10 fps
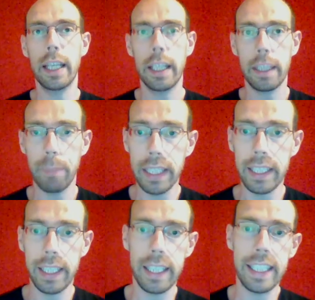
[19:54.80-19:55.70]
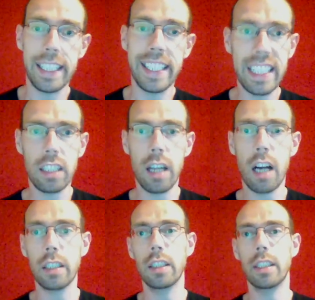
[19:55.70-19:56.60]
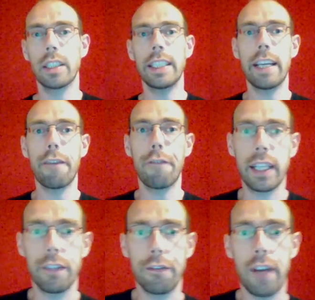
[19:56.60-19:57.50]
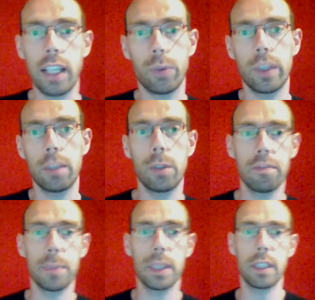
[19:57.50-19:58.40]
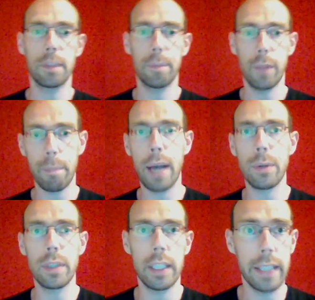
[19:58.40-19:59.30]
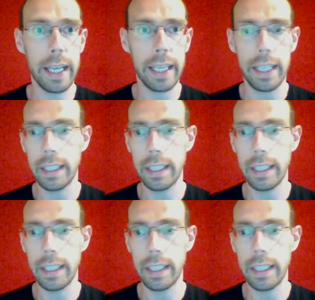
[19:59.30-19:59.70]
basically kick-started the effective altruism movement about a decade